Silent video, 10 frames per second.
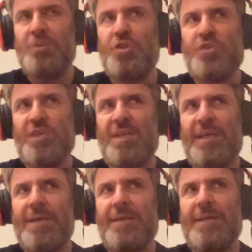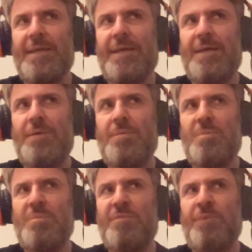just
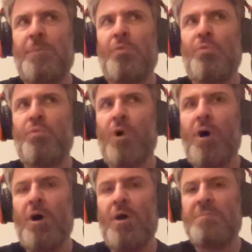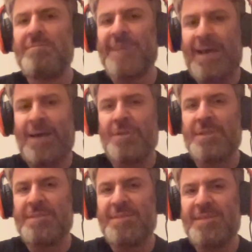from a raw
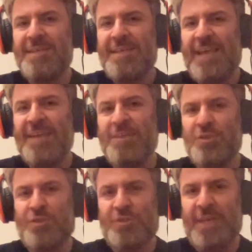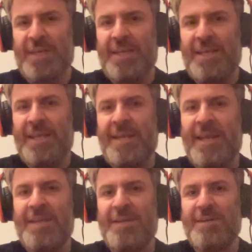talent and just like an
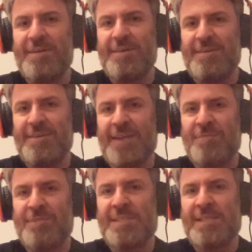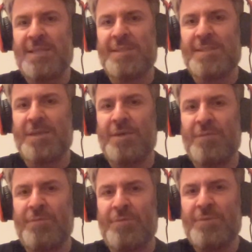innate kind of sense
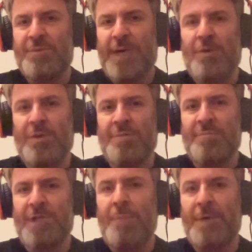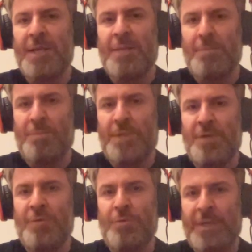of how to dominate and be
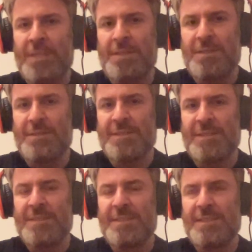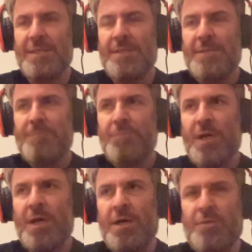great sense.
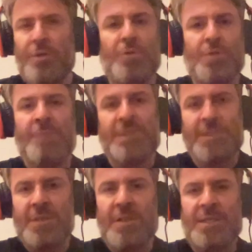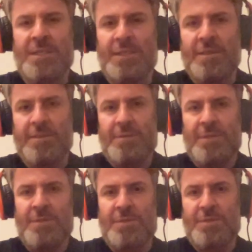Uh, you know, it's obviously Alexia,
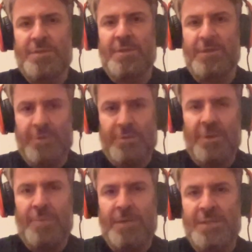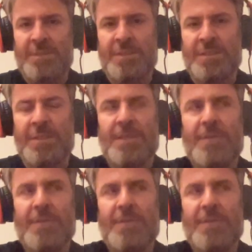it's Caroline Graham Hansen,